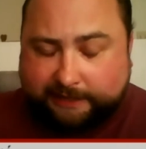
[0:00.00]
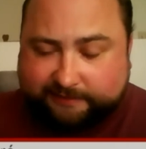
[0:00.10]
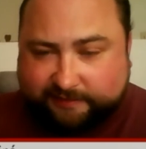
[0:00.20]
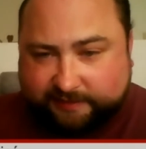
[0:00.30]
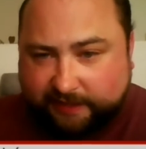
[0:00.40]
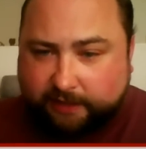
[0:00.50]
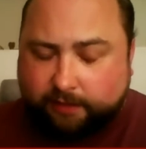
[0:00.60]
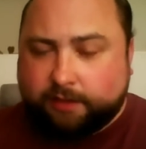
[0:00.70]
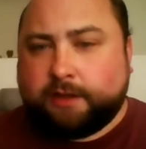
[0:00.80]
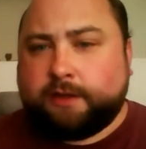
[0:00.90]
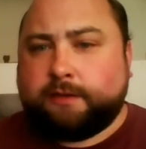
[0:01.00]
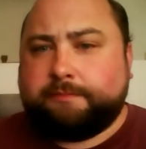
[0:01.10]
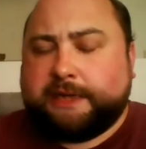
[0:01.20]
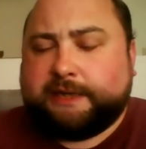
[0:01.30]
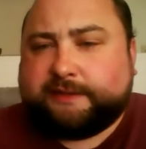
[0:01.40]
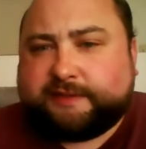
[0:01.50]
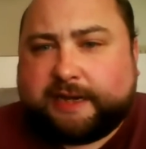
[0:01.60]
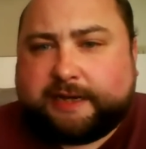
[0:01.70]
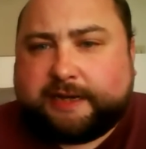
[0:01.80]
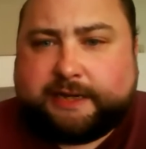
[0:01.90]
That's still being
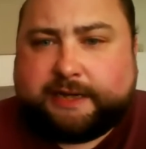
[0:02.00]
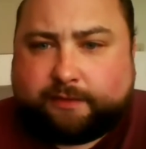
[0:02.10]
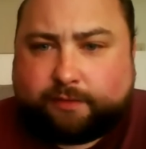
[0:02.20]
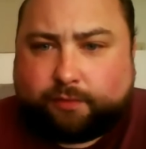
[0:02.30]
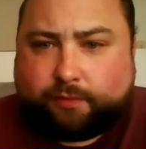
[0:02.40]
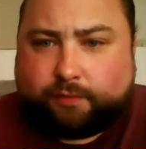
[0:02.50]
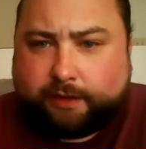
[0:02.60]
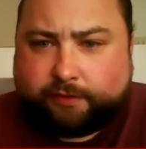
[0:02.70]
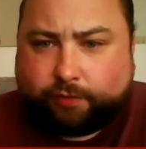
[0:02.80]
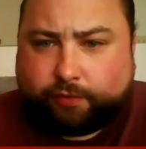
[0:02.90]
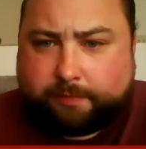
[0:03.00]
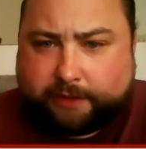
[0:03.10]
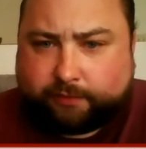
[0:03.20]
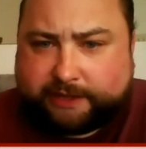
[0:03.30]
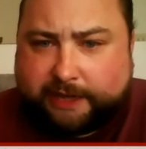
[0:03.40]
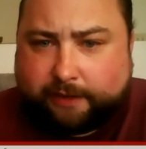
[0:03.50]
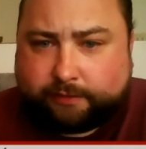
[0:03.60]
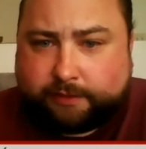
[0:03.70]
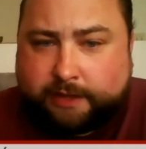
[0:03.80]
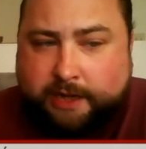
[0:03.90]
decided and really thought about right now.